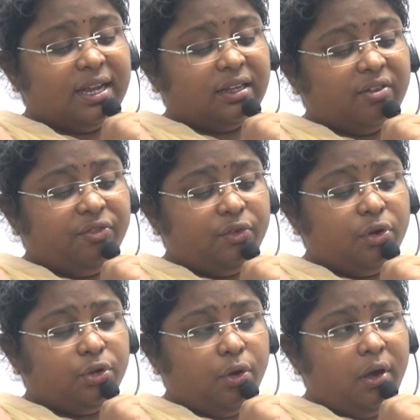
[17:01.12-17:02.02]
the tough
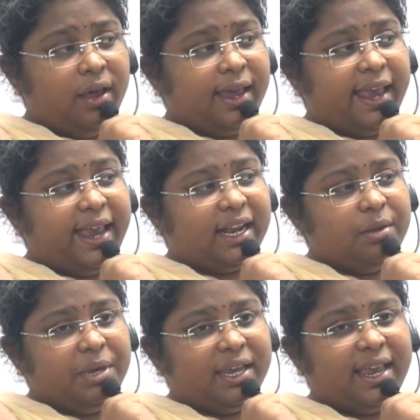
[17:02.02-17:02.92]
road to
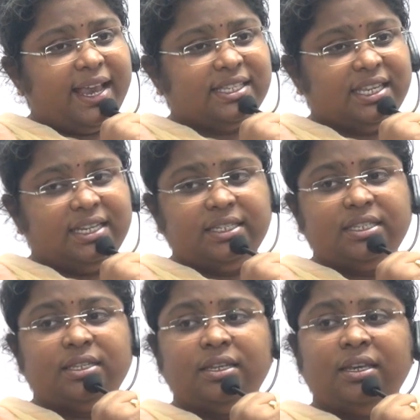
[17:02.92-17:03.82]
academic
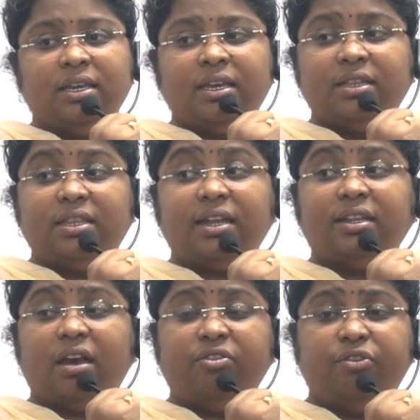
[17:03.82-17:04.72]
excellence. The
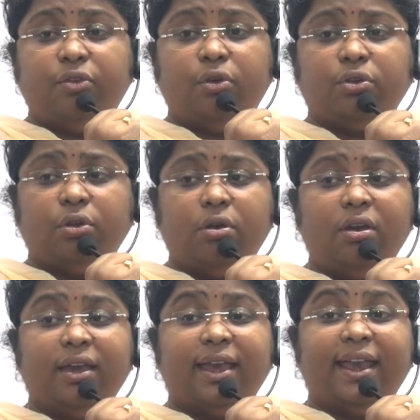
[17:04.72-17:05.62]
tough road
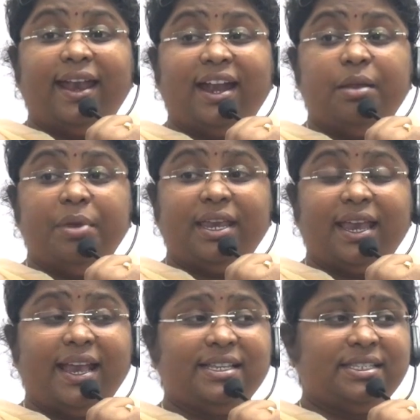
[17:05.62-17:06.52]
to
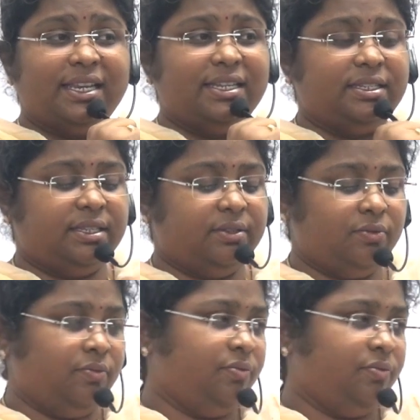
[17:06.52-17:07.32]
academic excellence.